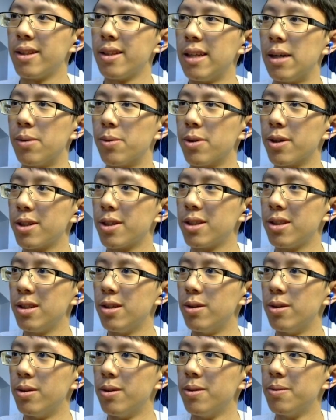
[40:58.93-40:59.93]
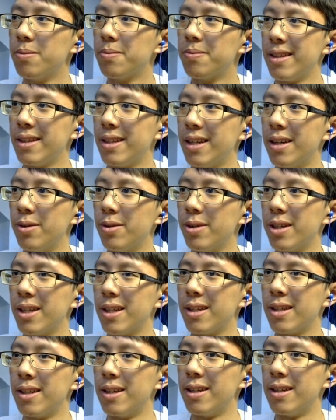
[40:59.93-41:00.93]
That works too. Now we
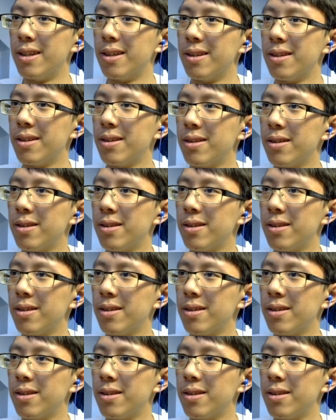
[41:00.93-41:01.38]
can